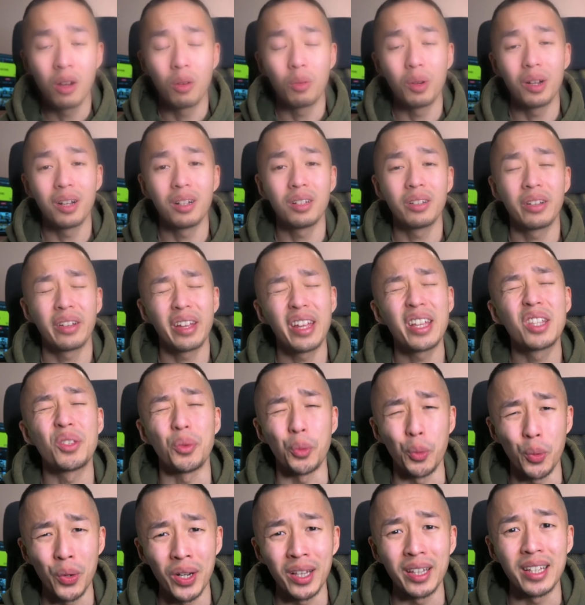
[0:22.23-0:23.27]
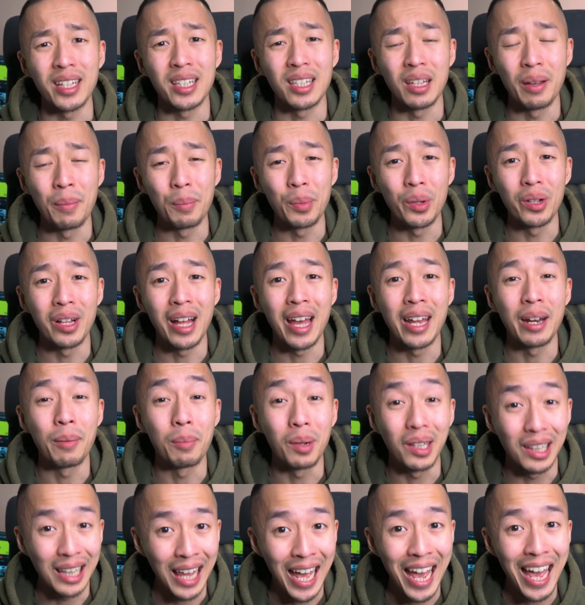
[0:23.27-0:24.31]
Well, it's really simple, and
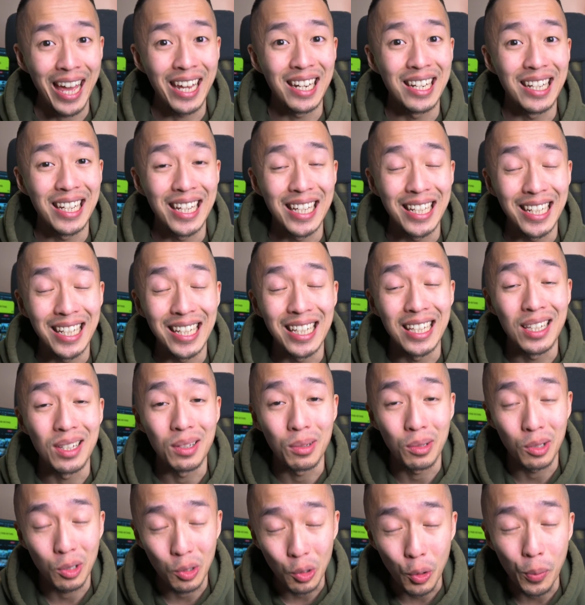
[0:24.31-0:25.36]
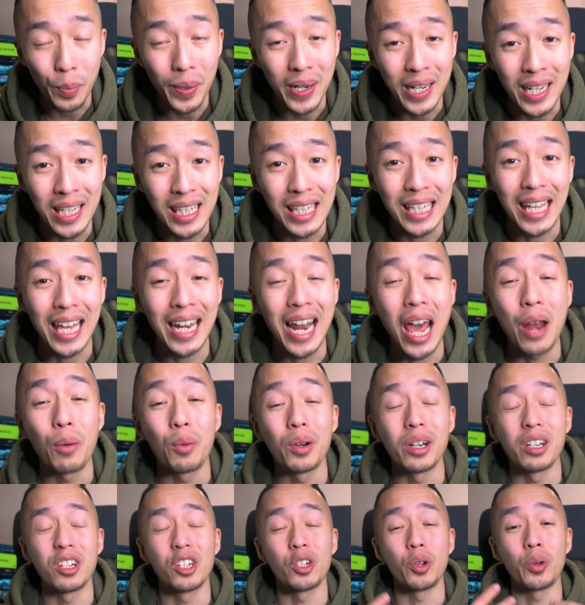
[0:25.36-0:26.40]
I'm glad it is super easy, and I
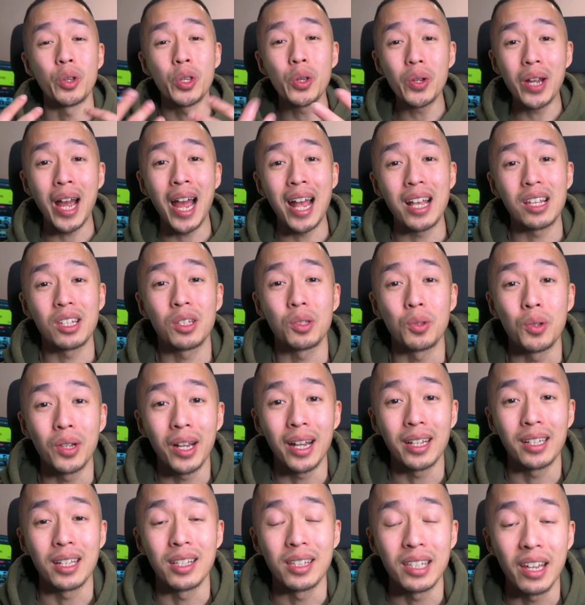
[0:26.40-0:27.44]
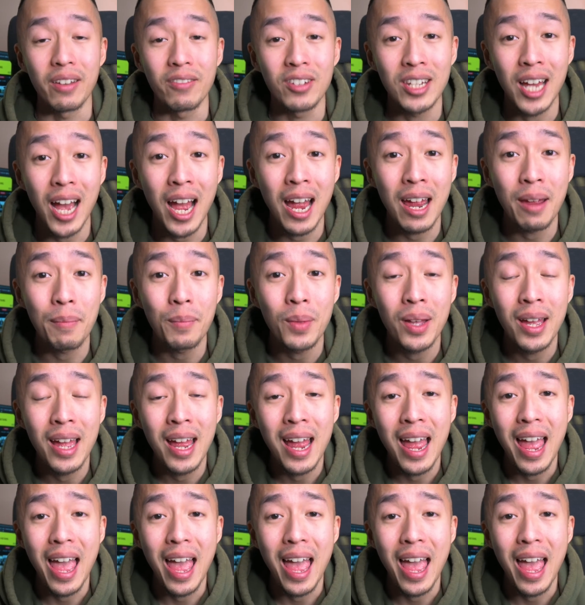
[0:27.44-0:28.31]
want to show you guys so you guys can save time